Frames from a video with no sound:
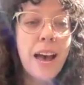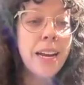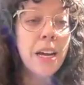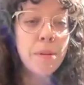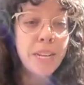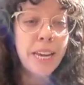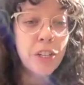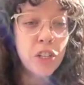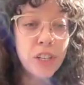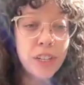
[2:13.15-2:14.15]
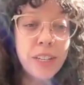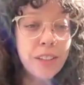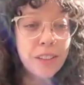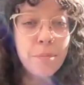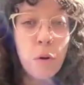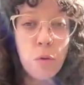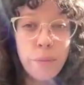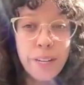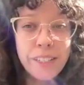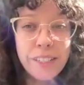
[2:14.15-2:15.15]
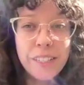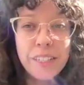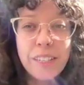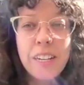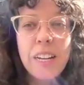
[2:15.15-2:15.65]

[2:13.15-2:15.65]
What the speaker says: adaptation in the moment.